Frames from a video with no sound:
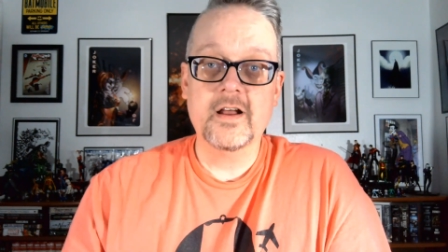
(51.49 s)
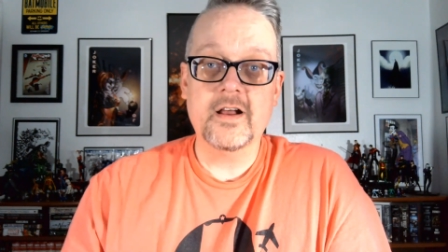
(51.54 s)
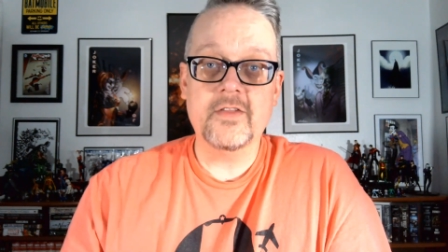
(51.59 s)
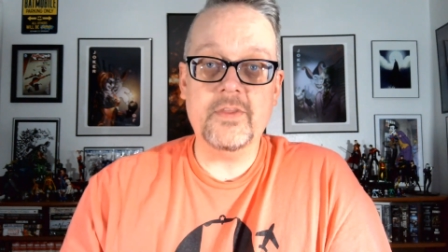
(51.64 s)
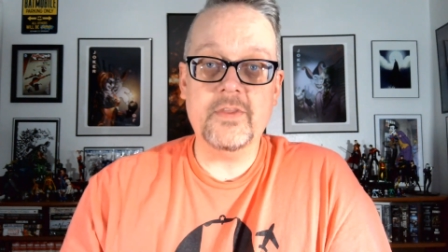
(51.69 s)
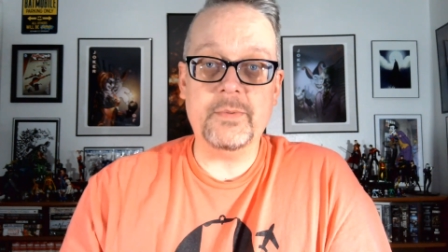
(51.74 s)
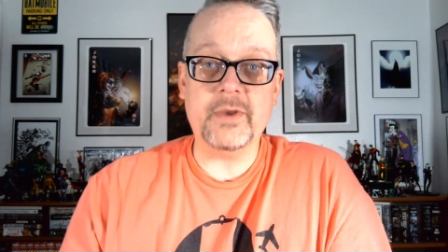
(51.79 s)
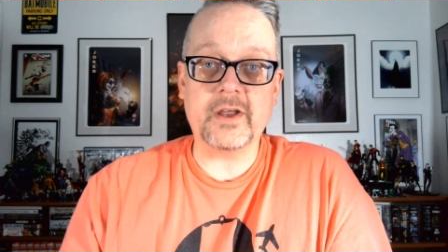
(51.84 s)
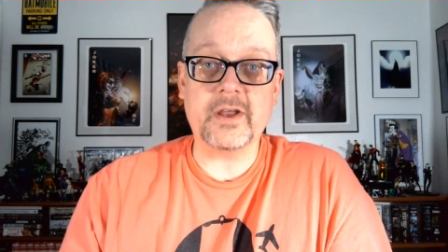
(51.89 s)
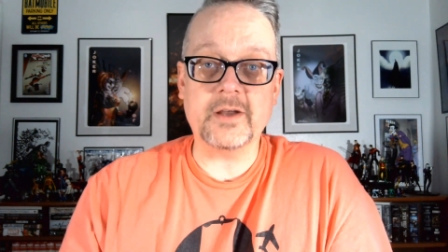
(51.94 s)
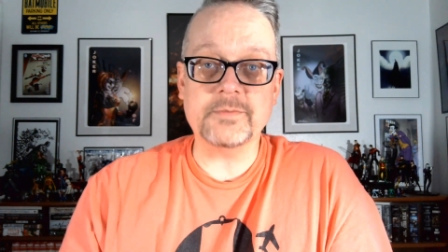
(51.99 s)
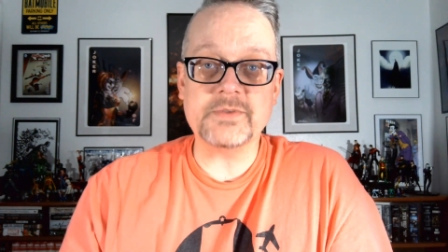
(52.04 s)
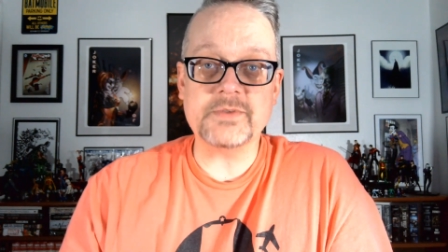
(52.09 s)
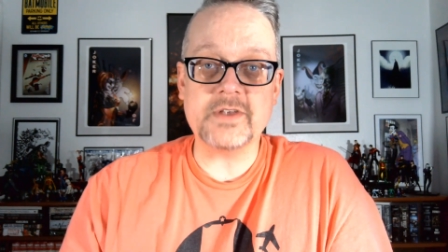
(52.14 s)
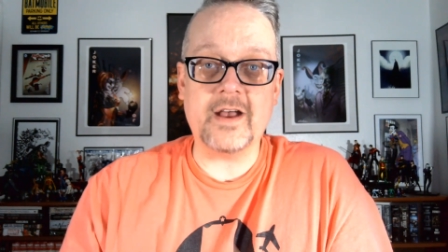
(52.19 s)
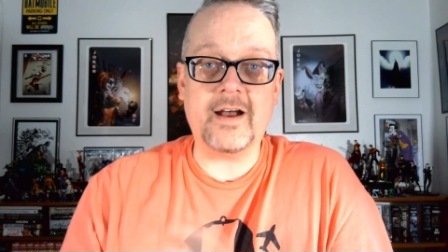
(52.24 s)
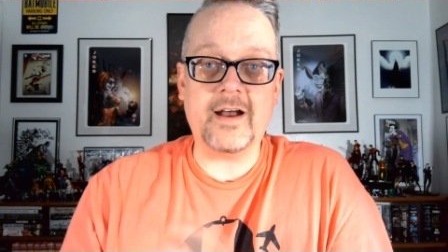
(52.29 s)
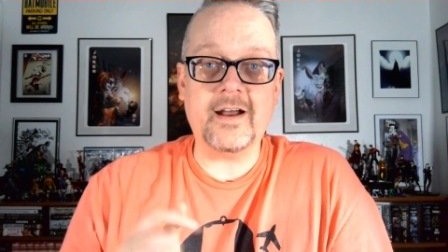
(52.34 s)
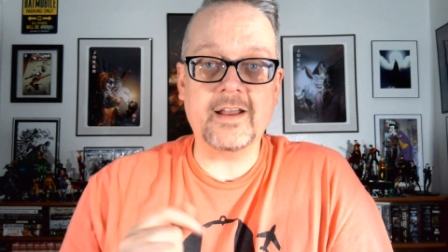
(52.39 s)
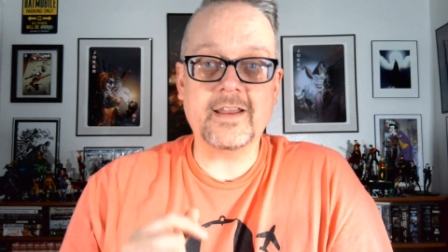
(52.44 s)
the pickups
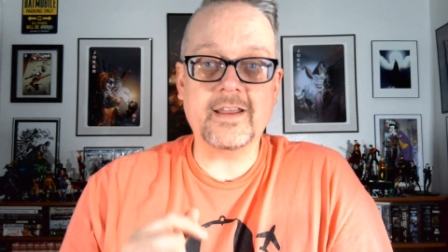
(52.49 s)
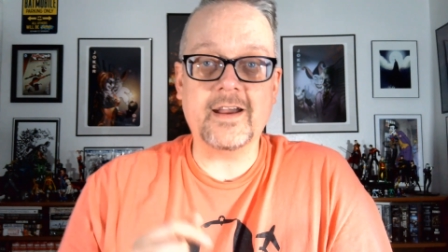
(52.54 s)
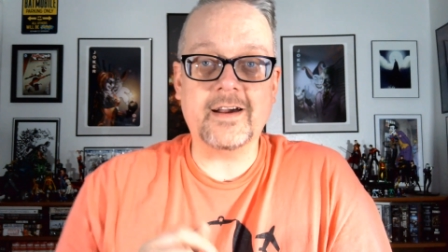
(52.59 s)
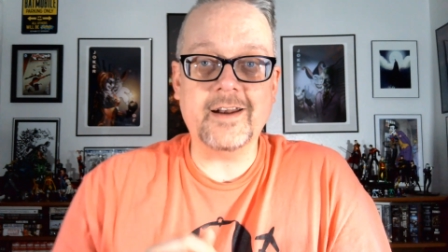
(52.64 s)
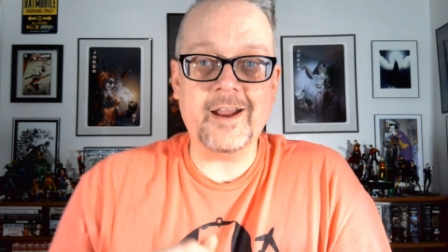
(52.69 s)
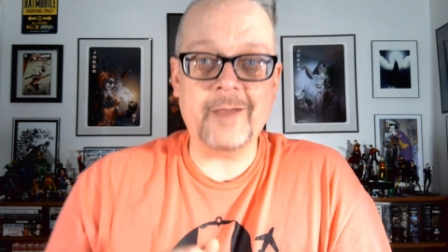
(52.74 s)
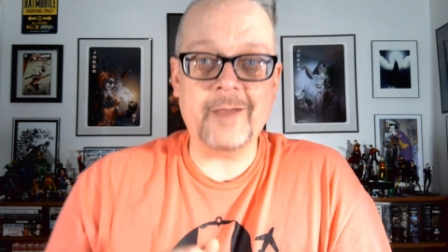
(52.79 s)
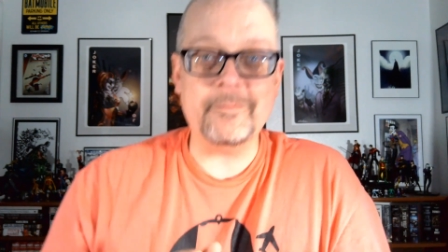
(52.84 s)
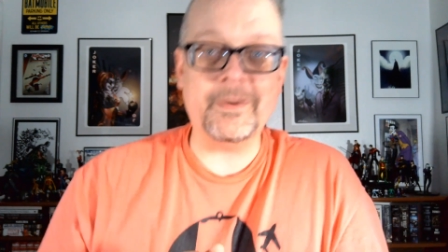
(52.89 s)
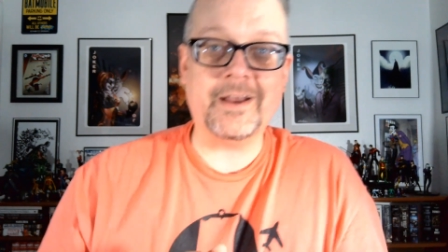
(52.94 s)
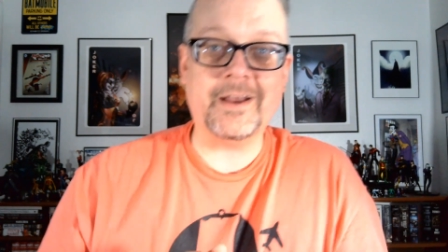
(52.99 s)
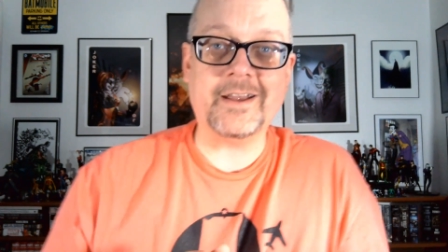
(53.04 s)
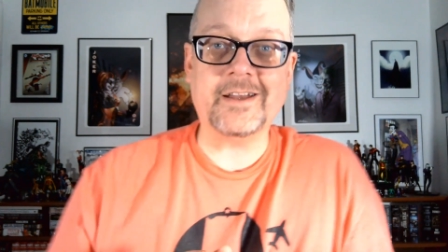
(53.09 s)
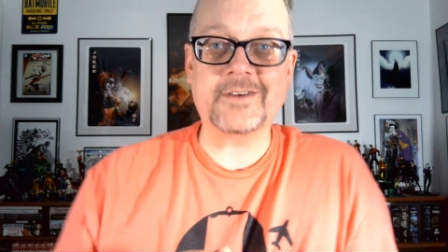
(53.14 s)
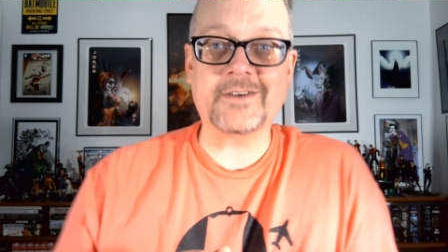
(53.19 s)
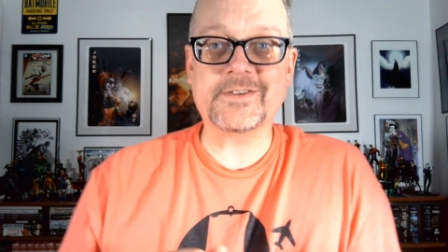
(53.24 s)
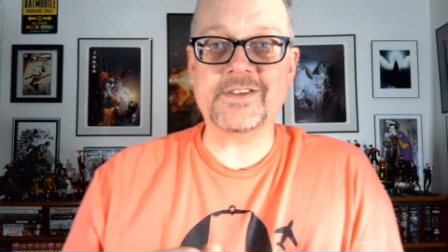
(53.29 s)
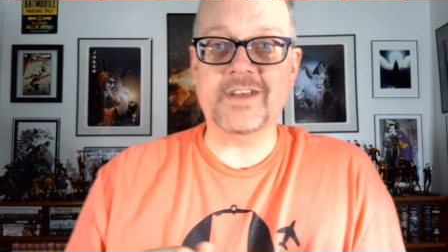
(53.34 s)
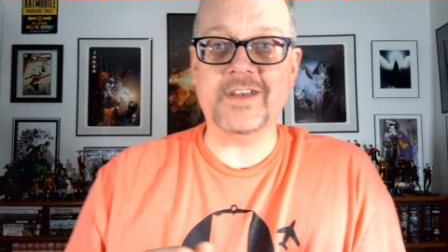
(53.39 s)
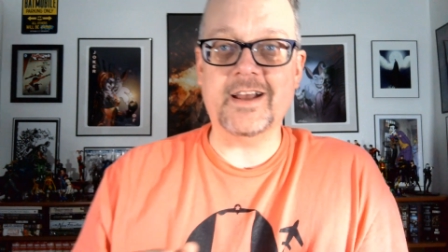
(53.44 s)
I got at my
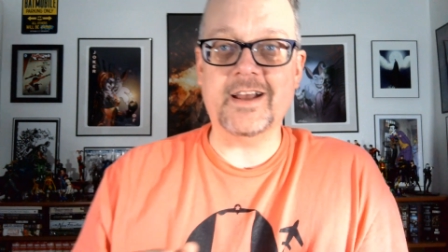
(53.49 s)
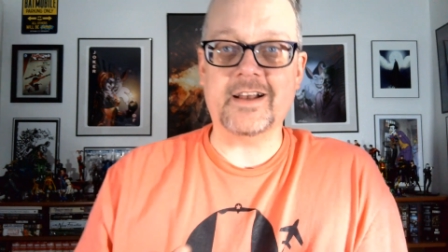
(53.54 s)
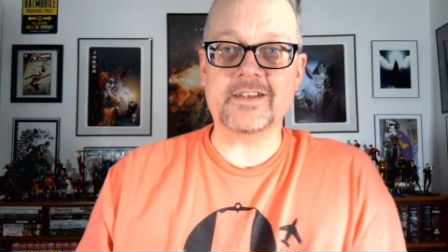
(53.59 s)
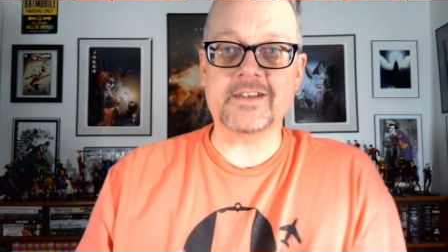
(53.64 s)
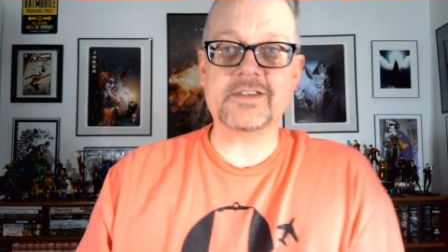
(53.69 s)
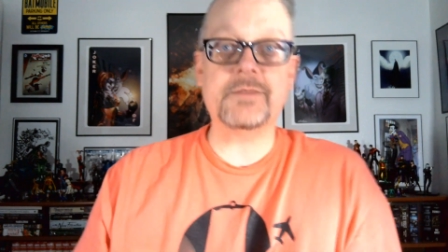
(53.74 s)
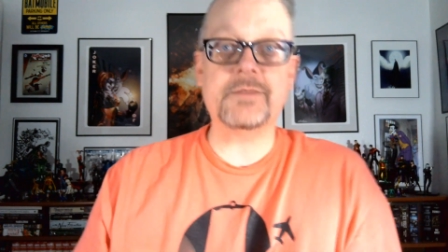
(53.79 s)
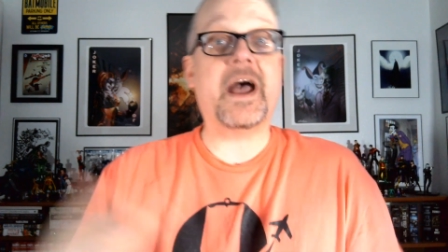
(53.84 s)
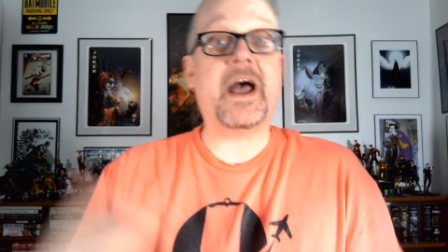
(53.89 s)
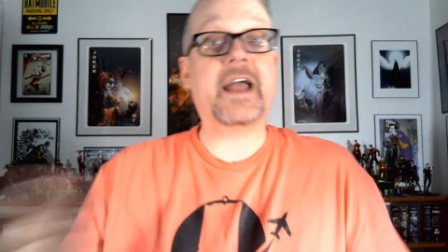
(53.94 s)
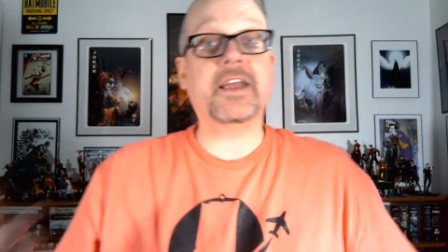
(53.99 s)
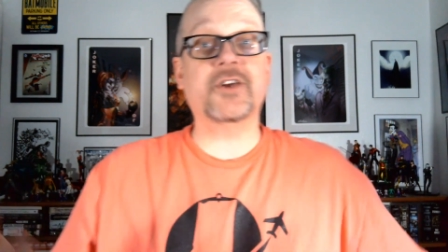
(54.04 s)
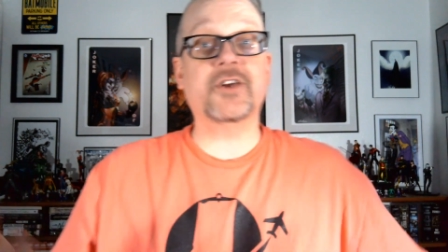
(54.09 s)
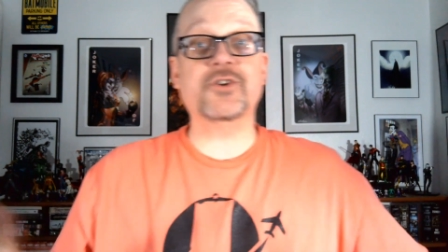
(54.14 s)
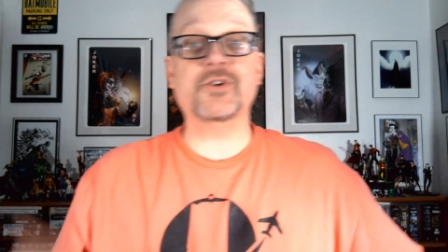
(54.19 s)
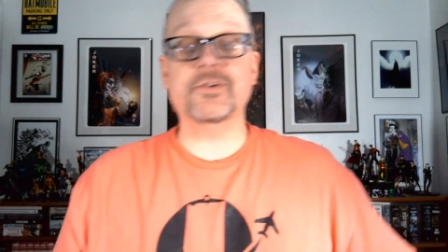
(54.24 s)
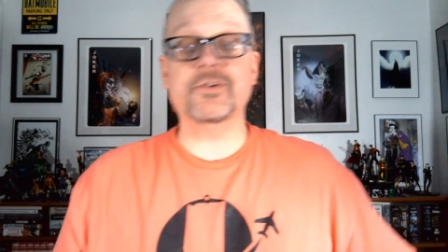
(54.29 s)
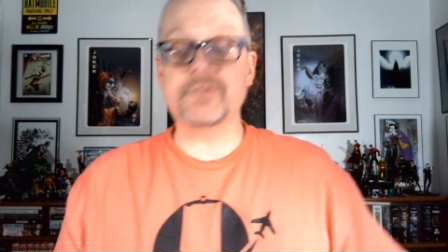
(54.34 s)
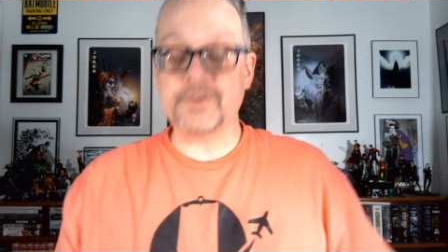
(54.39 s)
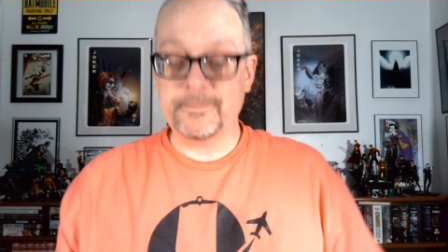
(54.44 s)
LCS, the back
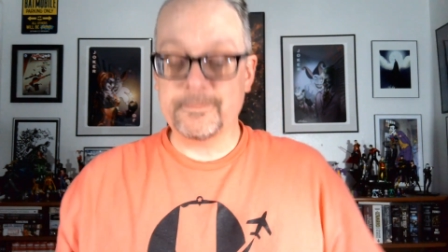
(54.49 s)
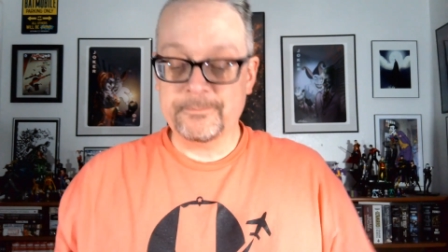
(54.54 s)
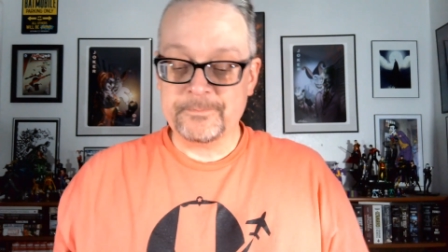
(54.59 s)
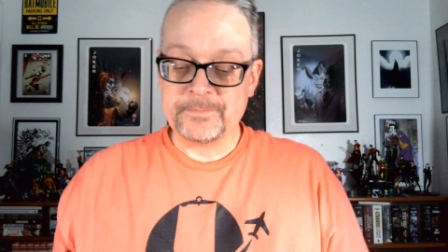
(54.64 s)
issues.